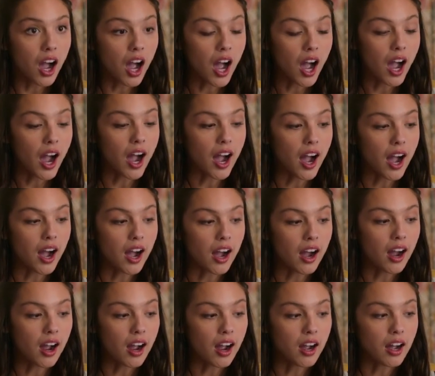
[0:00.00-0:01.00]

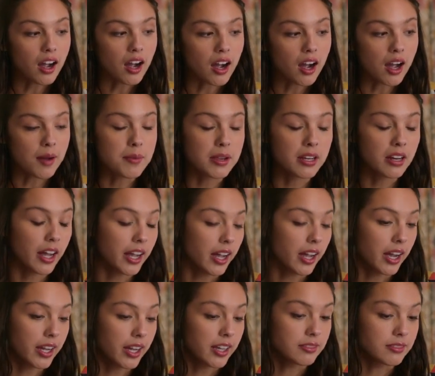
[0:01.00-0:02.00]
Uh, I mean, I,
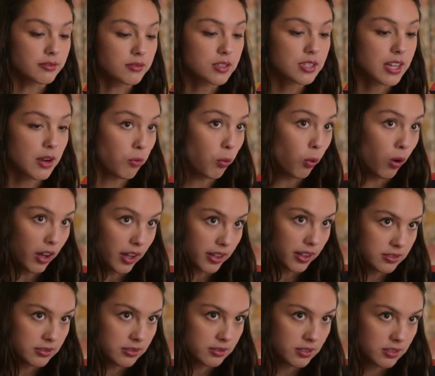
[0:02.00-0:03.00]
I just have
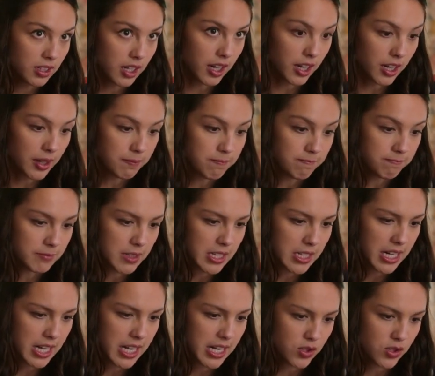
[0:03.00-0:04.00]
one, um, and
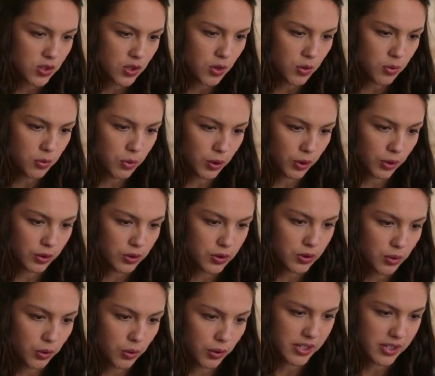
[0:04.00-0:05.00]
it has no
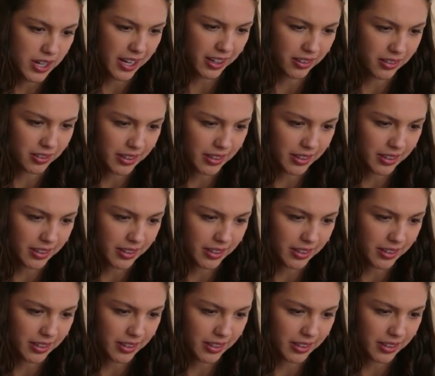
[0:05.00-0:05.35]
words or title